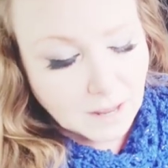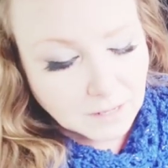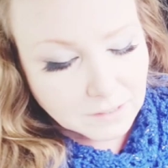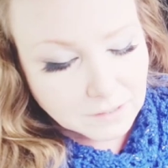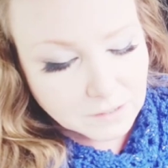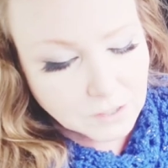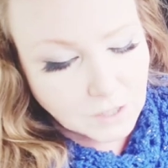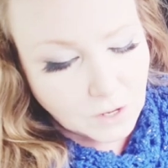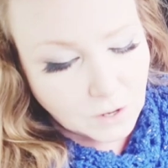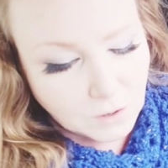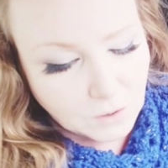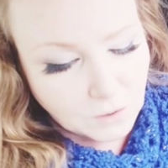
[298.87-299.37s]

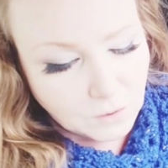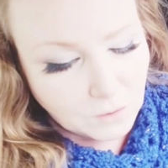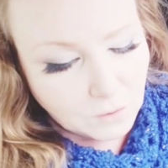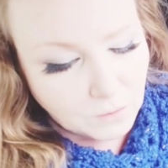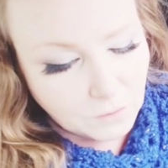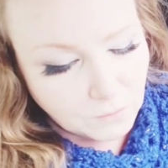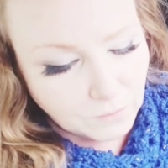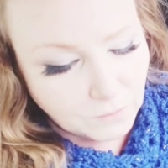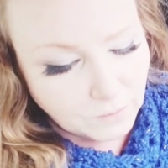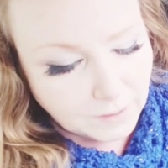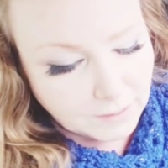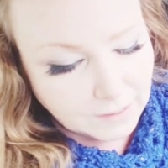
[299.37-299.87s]

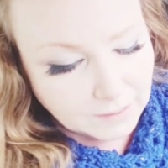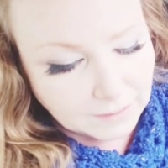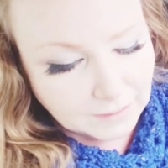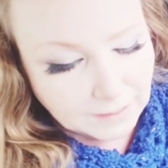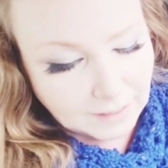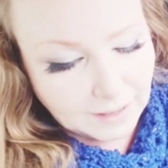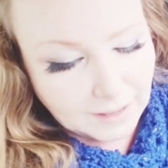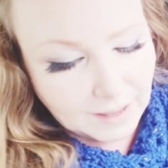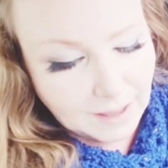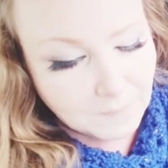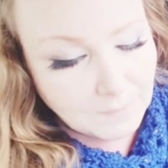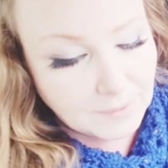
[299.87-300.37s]
So
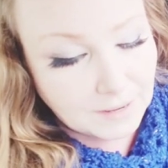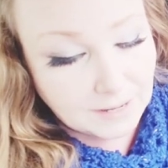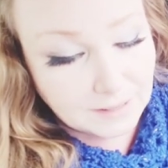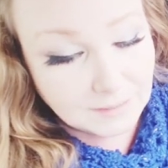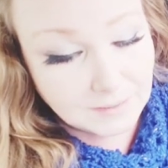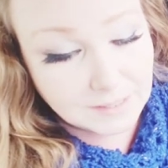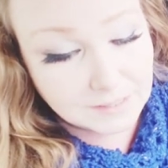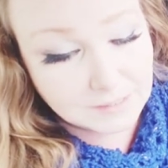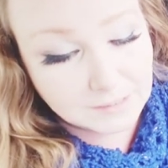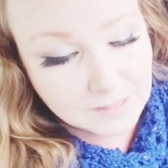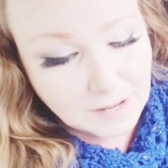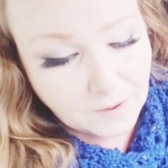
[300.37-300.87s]
I mean,
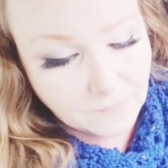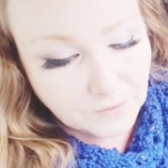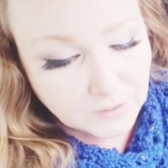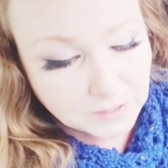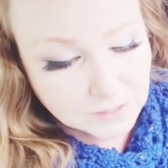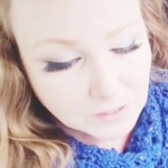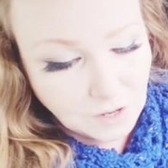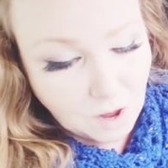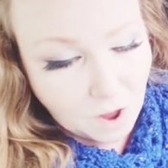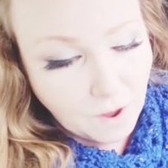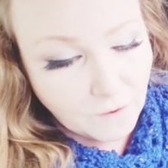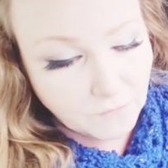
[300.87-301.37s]
this stuff is
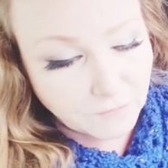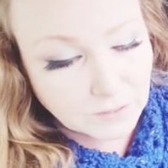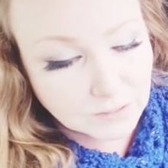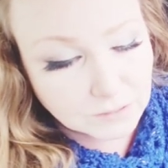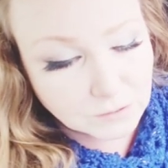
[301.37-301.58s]
soft.